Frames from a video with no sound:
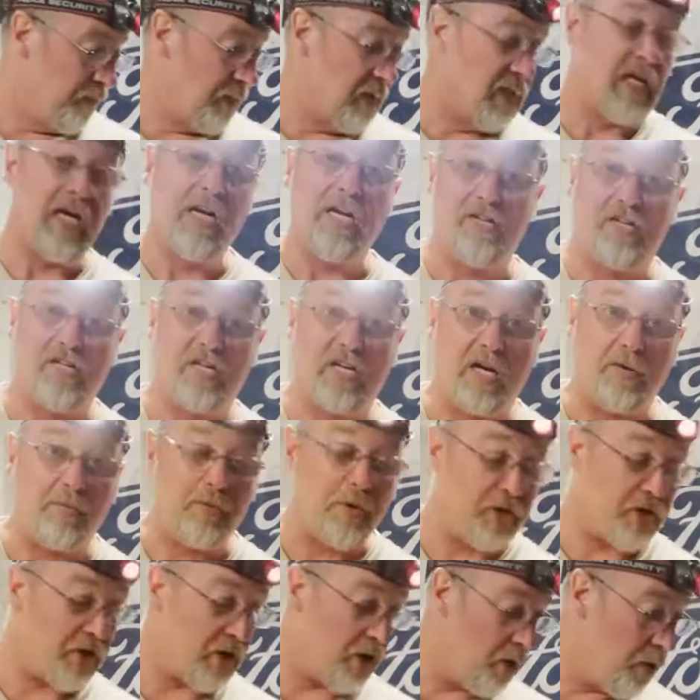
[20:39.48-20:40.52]
I just got to
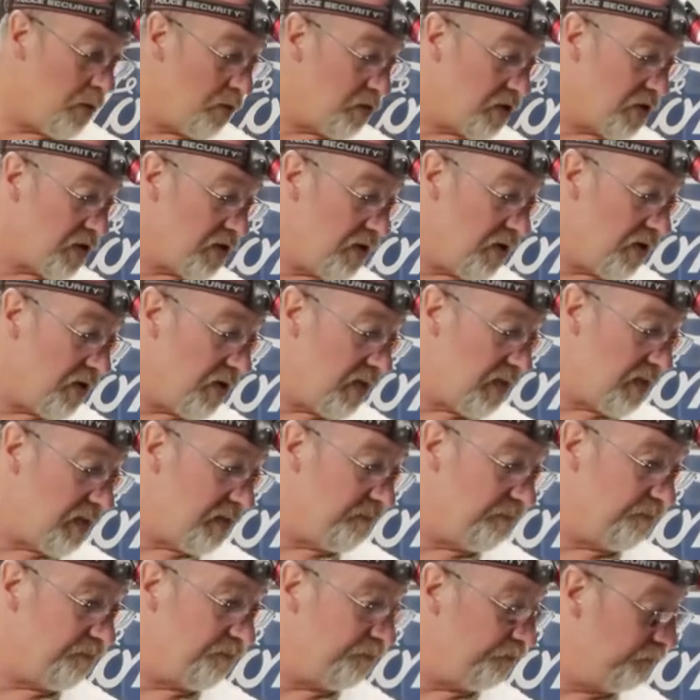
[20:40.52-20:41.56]
put the hoses
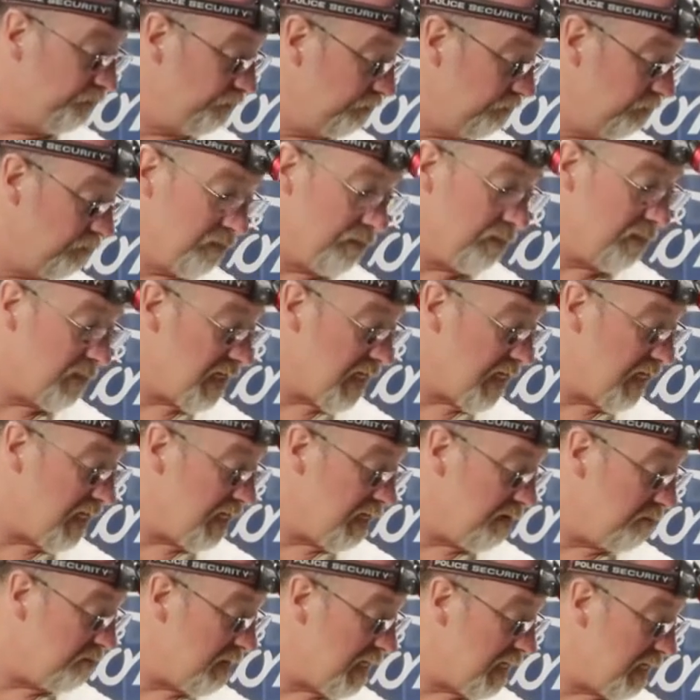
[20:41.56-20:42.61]
on, tighten
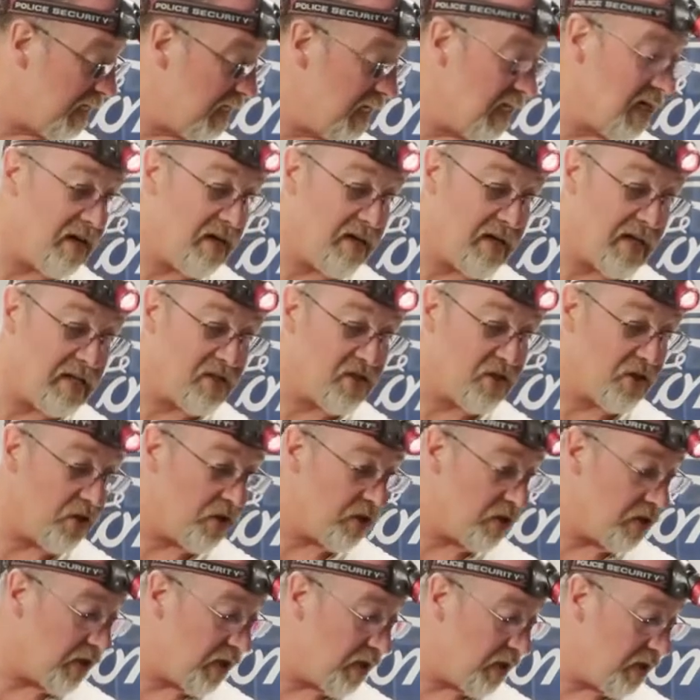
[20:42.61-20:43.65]
them back down. That's
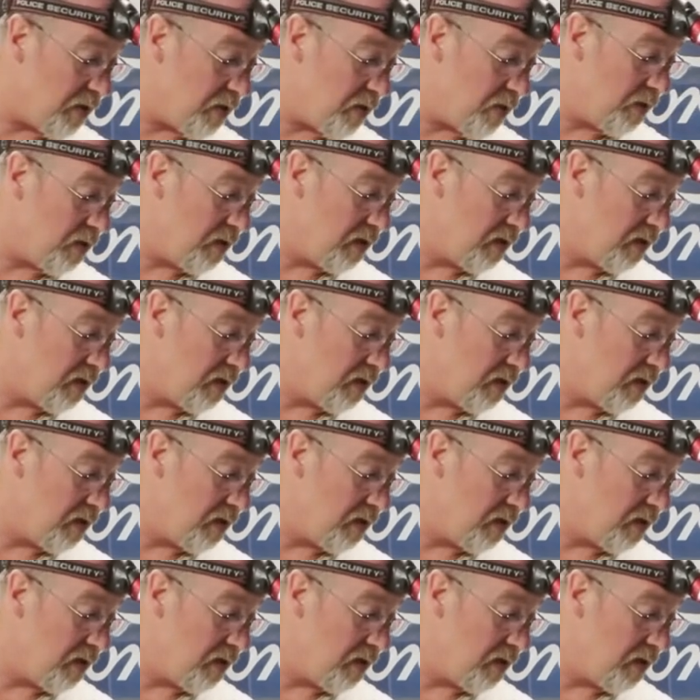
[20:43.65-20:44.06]
good to go.